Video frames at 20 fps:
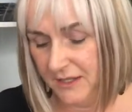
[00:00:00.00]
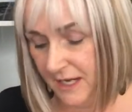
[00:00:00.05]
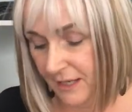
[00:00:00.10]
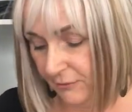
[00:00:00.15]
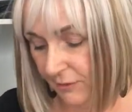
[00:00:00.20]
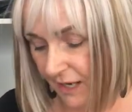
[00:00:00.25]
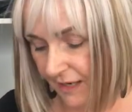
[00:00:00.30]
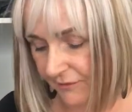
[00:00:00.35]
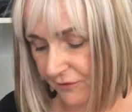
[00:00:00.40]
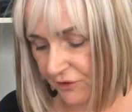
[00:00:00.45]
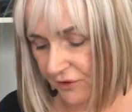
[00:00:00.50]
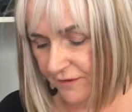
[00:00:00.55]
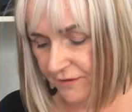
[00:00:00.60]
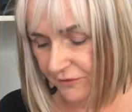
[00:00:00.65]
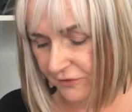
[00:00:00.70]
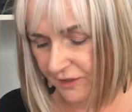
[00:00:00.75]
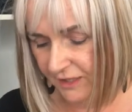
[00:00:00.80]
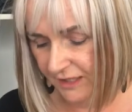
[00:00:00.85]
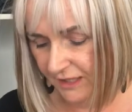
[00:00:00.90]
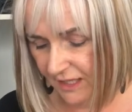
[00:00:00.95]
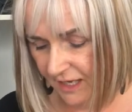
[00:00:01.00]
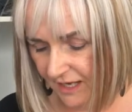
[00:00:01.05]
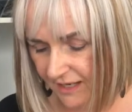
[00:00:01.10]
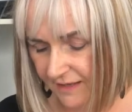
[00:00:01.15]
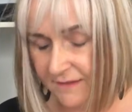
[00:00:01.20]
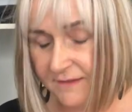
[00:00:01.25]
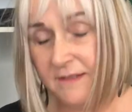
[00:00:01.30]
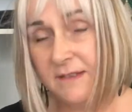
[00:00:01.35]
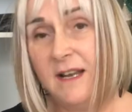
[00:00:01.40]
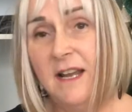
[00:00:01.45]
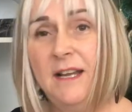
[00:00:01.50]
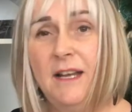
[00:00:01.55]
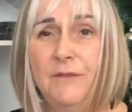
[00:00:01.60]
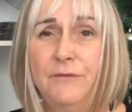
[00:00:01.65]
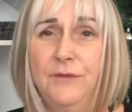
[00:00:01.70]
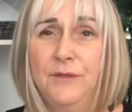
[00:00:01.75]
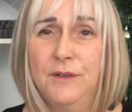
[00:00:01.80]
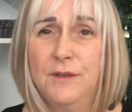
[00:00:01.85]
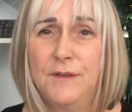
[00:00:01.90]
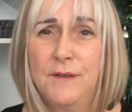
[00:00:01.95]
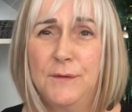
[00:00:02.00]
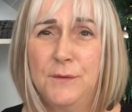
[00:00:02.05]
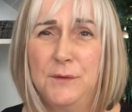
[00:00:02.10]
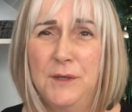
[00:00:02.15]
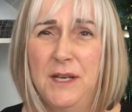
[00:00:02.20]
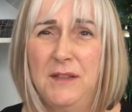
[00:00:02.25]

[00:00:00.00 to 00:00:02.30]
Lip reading: Now, I just realised I haven't sewn